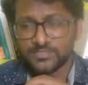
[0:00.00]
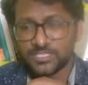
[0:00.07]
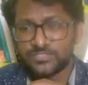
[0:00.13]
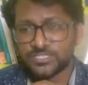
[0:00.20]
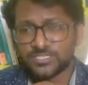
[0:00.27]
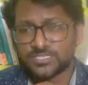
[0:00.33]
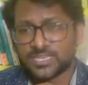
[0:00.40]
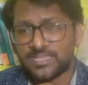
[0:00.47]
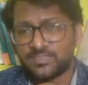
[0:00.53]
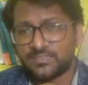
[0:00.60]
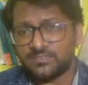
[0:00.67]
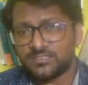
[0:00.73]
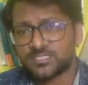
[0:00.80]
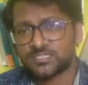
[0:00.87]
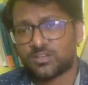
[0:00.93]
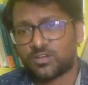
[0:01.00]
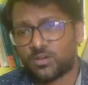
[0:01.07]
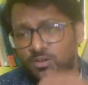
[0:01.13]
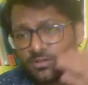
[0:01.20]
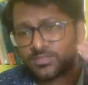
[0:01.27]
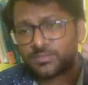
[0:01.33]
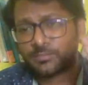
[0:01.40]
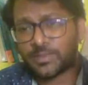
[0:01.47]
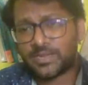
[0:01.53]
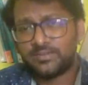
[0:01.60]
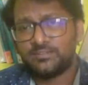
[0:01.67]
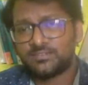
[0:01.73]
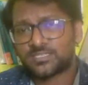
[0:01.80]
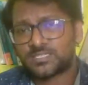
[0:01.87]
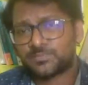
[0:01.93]
These lichens or the
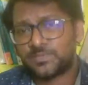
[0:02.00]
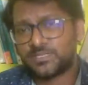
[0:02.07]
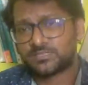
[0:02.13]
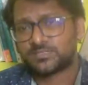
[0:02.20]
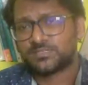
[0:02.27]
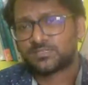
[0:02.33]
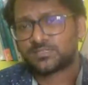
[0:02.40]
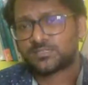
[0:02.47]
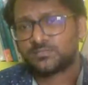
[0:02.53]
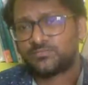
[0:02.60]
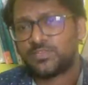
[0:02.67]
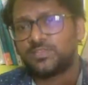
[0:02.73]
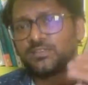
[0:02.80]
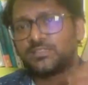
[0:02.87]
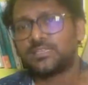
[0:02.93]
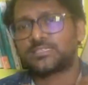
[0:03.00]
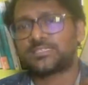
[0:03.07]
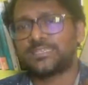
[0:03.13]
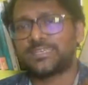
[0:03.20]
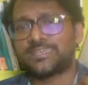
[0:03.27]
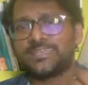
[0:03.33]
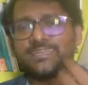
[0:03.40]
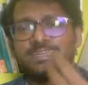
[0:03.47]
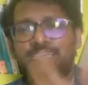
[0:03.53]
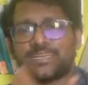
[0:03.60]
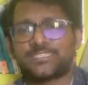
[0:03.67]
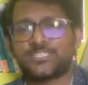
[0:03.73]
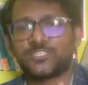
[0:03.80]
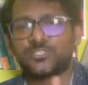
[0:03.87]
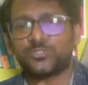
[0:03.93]
pioneer species where they secrete
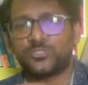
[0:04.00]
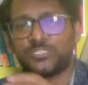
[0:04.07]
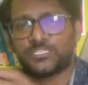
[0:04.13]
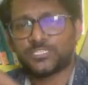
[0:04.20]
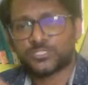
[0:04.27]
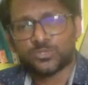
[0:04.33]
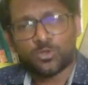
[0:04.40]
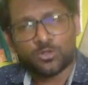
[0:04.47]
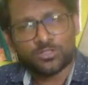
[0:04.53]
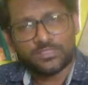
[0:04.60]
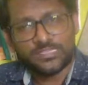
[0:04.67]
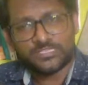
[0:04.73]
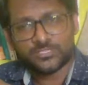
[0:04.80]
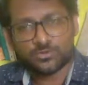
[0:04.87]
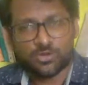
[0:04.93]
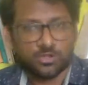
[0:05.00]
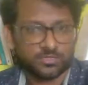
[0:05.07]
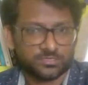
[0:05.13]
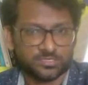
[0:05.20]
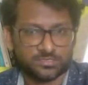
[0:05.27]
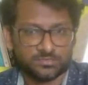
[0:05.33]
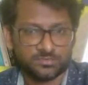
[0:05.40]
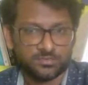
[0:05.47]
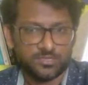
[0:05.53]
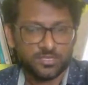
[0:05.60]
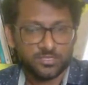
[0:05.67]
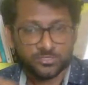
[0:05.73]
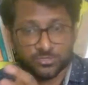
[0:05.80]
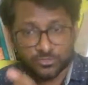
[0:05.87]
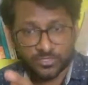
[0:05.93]
acid to dissolve these rocks.
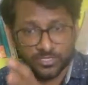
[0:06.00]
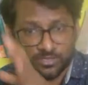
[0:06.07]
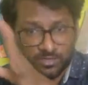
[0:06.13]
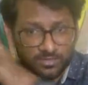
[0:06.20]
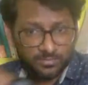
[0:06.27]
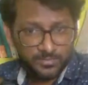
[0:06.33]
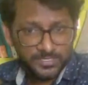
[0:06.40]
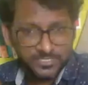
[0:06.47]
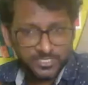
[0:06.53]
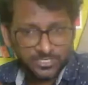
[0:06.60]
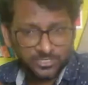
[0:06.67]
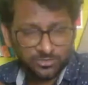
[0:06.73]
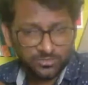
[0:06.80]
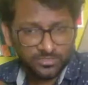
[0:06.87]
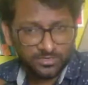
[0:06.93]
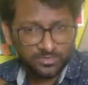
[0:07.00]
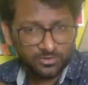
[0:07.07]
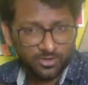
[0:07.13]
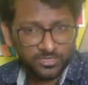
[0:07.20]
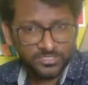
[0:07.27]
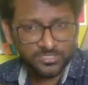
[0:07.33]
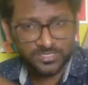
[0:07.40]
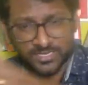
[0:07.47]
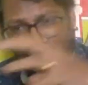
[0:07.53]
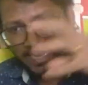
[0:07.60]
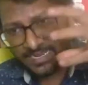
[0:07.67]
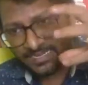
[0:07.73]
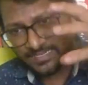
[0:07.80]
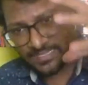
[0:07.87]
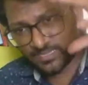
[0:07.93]
So they are present on the rocks
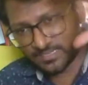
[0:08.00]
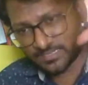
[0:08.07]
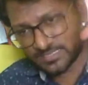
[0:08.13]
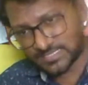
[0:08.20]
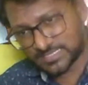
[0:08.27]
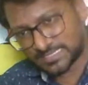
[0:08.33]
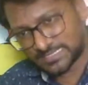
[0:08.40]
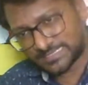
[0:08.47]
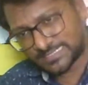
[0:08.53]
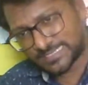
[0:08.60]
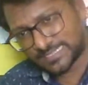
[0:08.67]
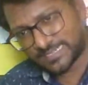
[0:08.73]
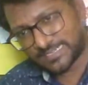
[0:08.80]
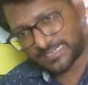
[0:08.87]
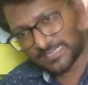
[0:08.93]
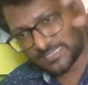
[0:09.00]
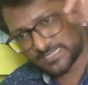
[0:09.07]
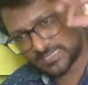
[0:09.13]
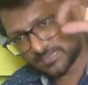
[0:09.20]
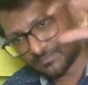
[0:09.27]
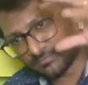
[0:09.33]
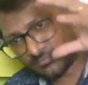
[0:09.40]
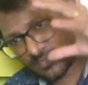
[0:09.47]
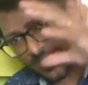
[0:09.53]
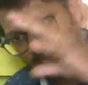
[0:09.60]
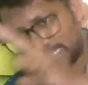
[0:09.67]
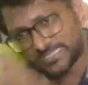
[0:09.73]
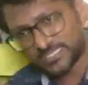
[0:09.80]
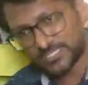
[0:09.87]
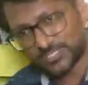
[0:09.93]
and they are secreting some
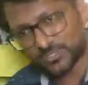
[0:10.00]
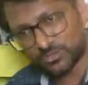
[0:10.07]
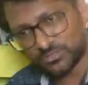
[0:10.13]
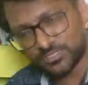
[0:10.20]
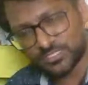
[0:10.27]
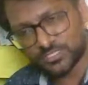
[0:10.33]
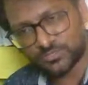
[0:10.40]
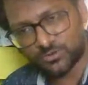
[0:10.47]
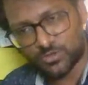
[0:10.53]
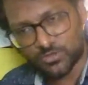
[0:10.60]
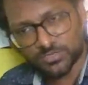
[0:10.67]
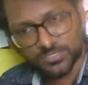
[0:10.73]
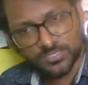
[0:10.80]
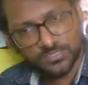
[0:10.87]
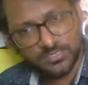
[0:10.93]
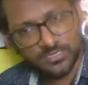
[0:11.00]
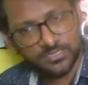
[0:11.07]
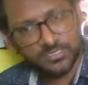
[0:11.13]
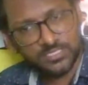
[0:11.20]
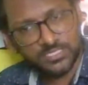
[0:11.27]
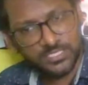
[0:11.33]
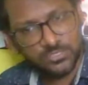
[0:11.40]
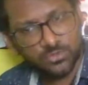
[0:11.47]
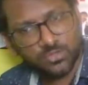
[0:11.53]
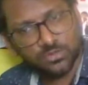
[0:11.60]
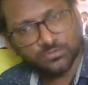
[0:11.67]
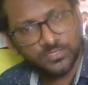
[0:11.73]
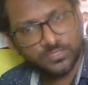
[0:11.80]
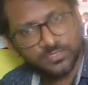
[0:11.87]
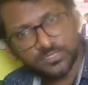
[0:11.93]
acids on these rocks and they are
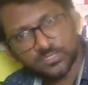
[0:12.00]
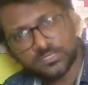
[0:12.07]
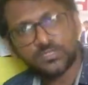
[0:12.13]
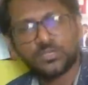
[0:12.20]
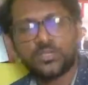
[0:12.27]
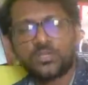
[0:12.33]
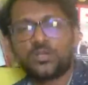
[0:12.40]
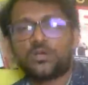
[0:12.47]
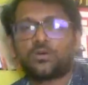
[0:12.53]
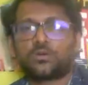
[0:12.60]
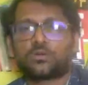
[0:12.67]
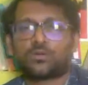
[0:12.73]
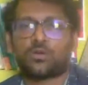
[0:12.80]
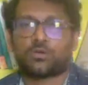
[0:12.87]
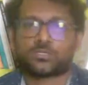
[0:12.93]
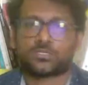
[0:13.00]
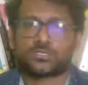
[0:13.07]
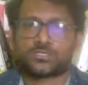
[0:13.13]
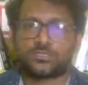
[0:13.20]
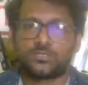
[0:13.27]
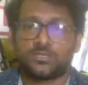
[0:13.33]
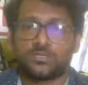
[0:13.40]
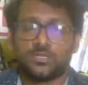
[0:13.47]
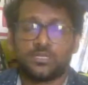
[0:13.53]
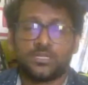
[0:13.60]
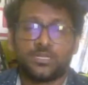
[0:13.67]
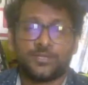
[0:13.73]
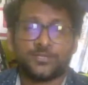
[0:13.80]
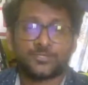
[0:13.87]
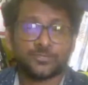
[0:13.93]
dissolving these rocks.
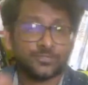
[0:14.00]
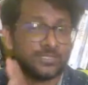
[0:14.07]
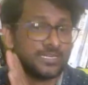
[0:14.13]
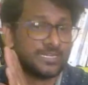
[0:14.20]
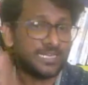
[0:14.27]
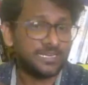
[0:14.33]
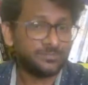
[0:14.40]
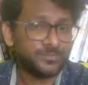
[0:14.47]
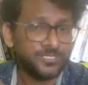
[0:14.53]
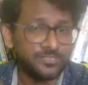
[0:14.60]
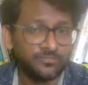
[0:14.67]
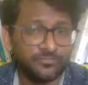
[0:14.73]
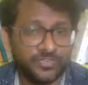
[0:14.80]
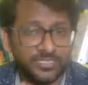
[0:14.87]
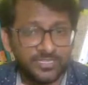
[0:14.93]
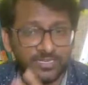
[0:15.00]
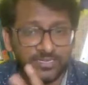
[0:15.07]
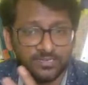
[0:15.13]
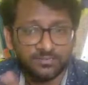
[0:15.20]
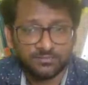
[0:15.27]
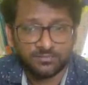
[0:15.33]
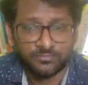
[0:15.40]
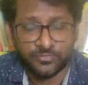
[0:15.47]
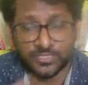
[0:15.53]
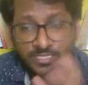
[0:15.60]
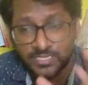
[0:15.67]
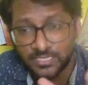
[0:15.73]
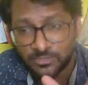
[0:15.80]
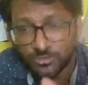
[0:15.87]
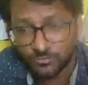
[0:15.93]
So that helps in weathering.
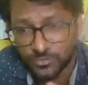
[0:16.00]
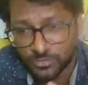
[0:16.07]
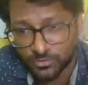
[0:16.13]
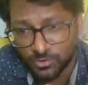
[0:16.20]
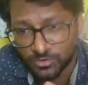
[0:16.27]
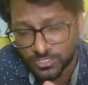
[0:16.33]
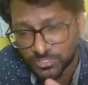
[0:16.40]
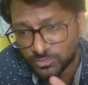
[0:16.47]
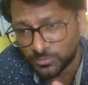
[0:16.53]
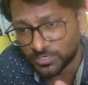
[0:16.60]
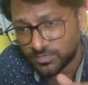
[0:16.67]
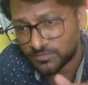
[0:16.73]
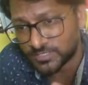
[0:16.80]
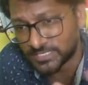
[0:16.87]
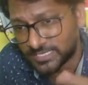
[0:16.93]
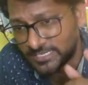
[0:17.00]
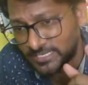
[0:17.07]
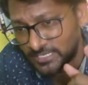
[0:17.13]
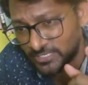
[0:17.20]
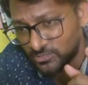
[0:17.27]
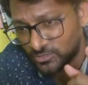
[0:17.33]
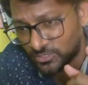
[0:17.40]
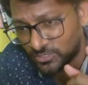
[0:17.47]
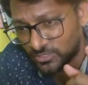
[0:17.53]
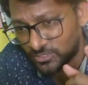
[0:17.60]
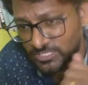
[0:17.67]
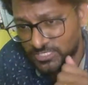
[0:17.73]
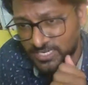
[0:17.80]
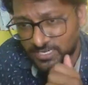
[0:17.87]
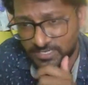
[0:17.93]
Weathering of the rocks you might have studied in your
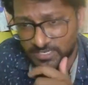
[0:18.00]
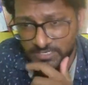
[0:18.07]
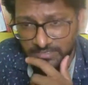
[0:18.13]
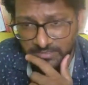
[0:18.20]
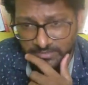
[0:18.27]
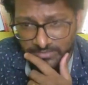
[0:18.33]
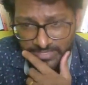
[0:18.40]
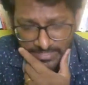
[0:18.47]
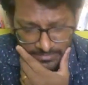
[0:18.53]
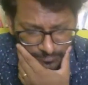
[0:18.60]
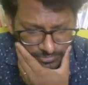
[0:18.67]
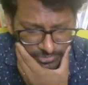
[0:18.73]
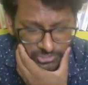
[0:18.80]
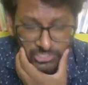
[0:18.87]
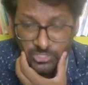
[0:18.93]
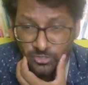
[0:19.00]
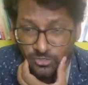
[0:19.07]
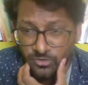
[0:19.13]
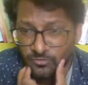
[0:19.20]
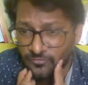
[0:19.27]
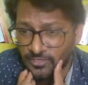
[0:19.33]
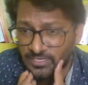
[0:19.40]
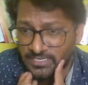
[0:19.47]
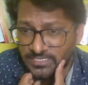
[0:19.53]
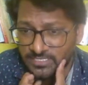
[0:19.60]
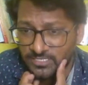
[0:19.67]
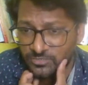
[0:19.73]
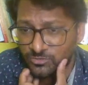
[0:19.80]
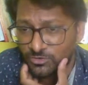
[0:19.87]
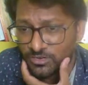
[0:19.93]
10th standard, right? Geography
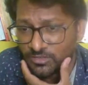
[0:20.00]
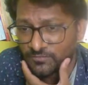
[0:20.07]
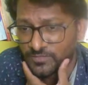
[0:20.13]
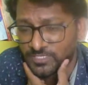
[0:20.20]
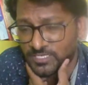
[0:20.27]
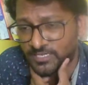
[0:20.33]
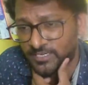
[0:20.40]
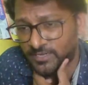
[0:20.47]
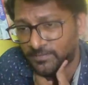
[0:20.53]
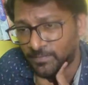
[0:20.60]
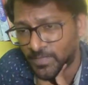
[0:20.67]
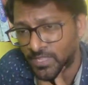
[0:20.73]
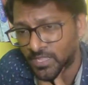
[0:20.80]
lesson you would have studied.